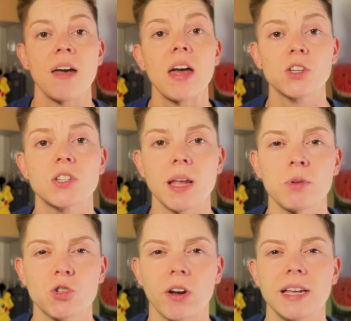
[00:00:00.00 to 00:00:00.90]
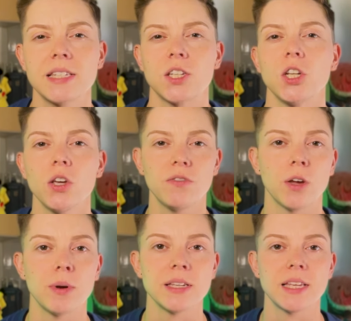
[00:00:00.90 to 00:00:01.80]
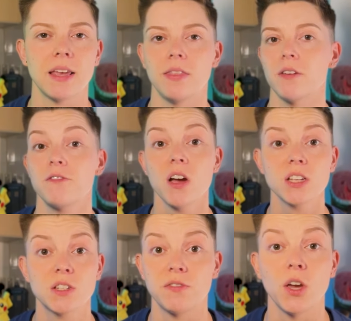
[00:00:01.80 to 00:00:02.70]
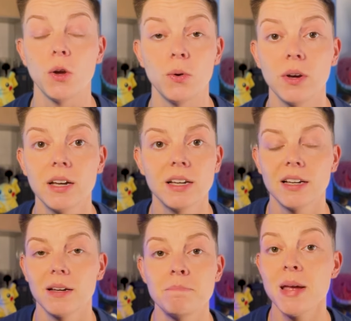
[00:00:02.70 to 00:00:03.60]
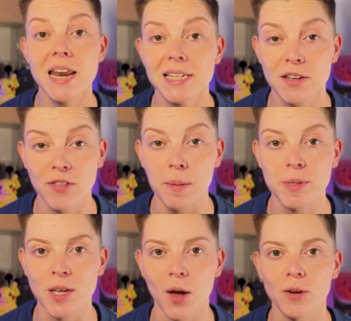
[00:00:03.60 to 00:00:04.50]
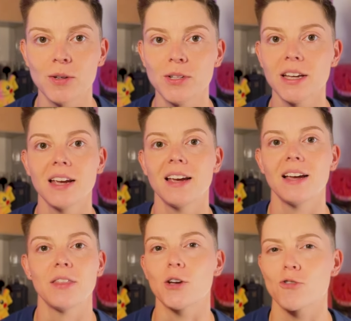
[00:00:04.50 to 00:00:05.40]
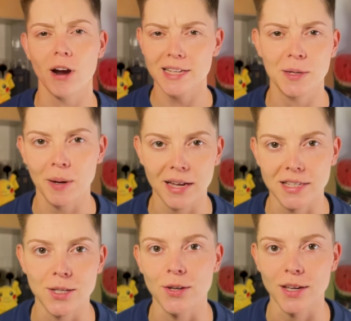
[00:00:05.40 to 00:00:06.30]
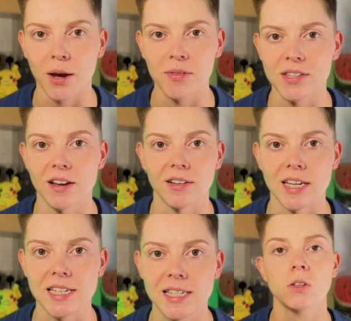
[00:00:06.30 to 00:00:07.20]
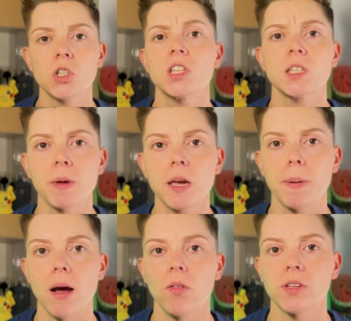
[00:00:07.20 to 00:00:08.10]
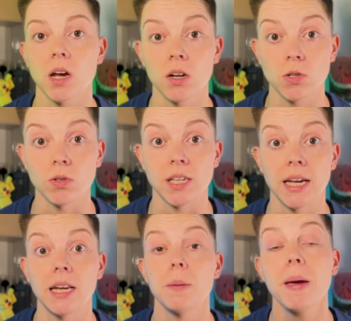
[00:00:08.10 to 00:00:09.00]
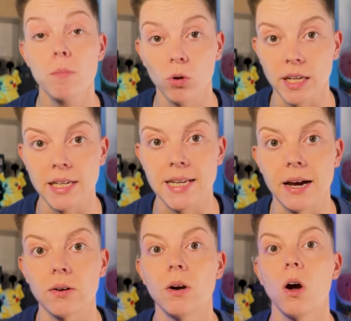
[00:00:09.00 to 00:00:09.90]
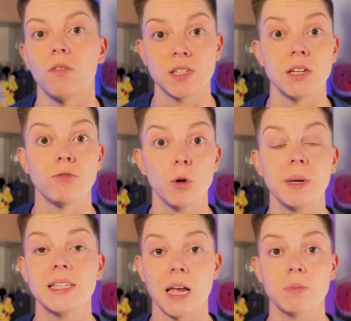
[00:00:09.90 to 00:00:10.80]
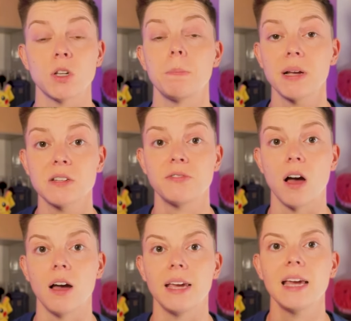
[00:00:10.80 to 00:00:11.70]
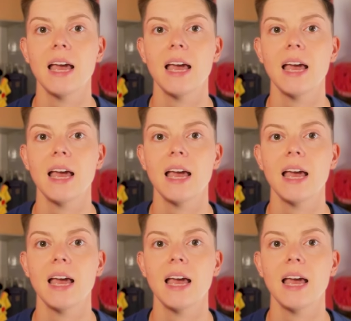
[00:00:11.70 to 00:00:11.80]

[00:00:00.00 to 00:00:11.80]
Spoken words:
And that just demonstrates to new viewers in the first few minutes of the episode the crazy places you can go in the TARDIS. Just to speak about the dinosaur scene in a bit more detail, obviously Ruby steps on a butterfly